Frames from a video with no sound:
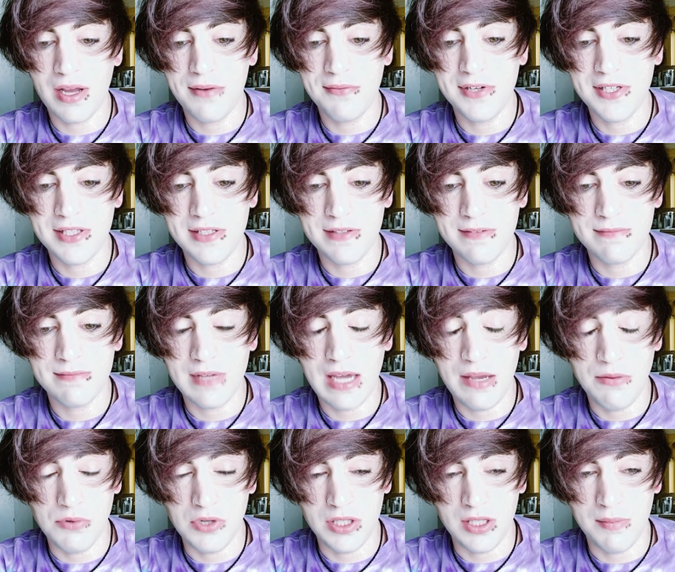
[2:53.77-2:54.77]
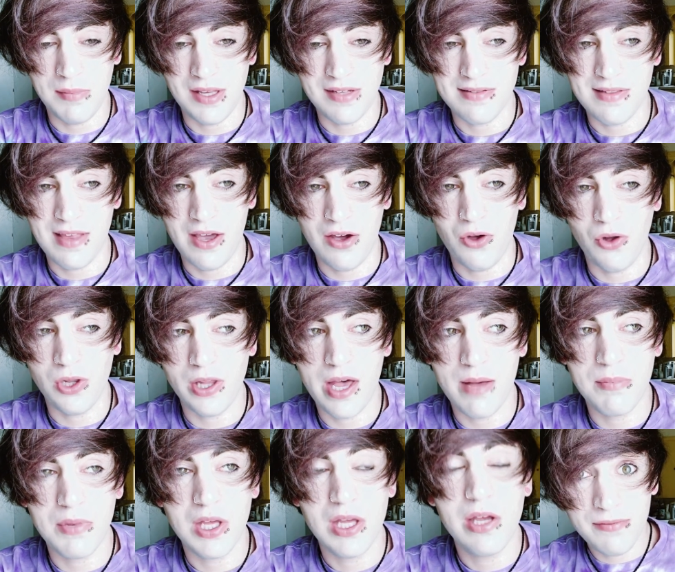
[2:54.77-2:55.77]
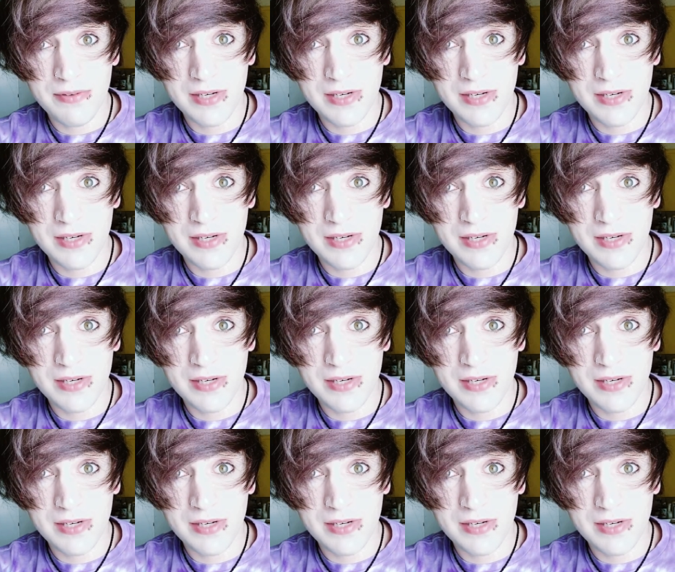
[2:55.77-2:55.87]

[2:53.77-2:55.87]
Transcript: I really messed that goal up. I